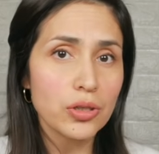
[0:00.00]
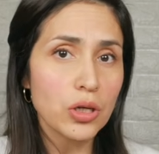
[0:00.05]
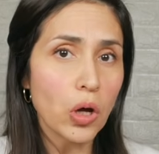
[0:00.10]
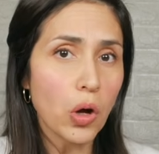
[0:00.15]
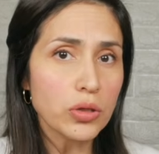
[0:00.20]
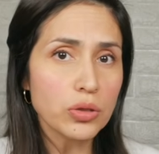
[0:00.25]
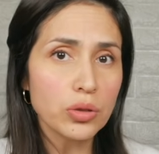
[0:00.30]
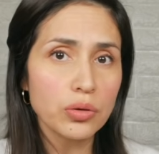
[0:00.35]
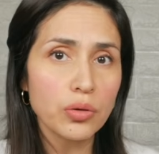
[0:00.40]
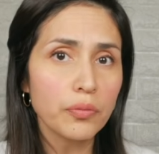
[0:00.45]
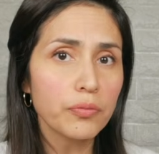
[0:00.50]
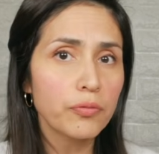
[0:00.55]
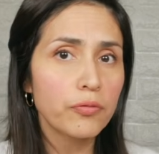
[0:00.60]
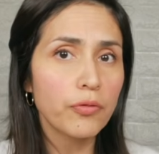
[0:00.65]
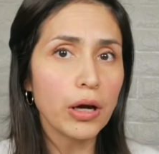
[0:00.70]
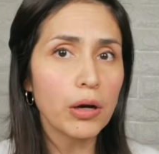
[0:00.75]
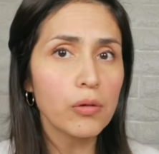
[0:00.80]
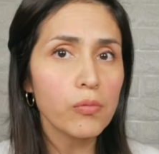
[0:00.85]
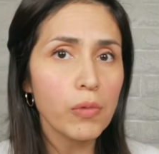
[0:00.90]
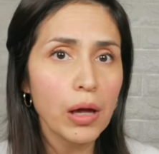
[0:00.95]
also don't
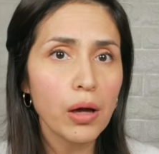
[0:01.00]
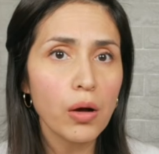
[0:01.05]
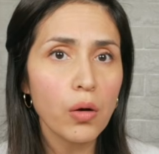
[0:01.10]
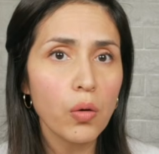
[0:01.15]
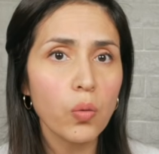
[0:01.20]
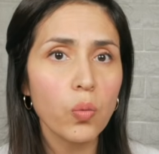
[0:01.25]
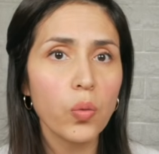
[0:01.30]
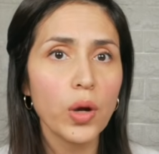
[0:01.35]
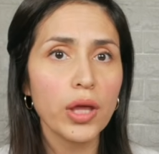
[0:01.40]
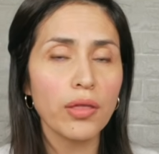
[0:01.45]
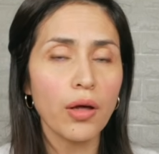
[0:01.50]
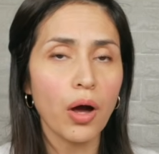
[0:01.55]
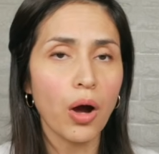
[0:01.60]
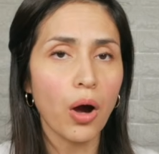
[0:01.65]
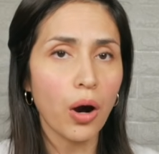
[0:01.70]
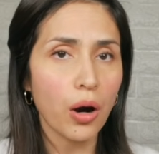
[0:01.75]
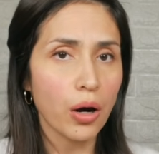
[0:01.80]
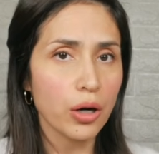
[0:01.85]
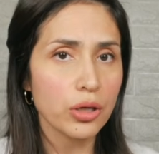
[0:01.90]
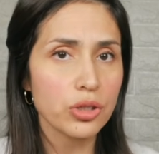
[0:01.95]
fare well with hard